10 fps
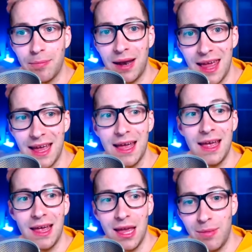
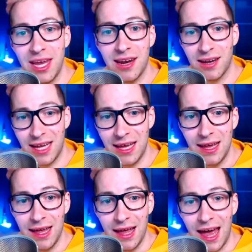playing immediately.
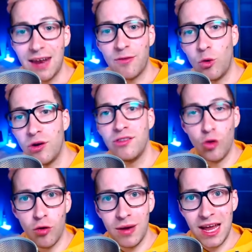And of course,
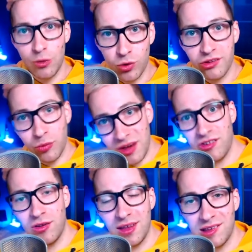normally it will
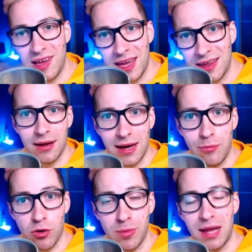switch to this scene,
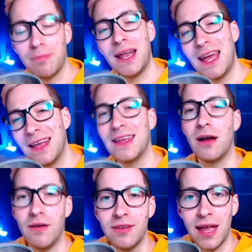clip will begin playing, and then
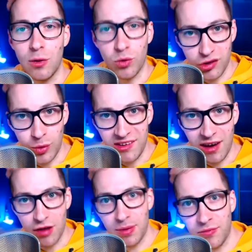after that it will switch
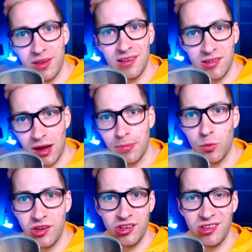out. But for this example,
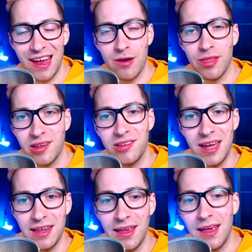we just stay on this
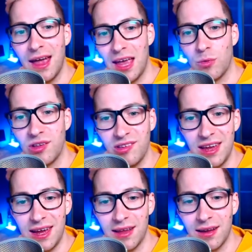scene, and you will
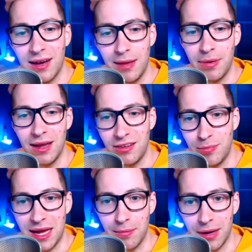see here the clip is
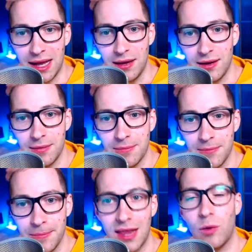being played.
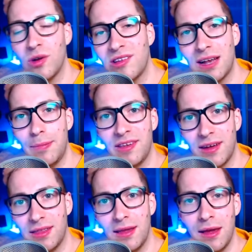And then once the clip is
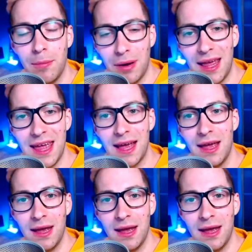done, playing,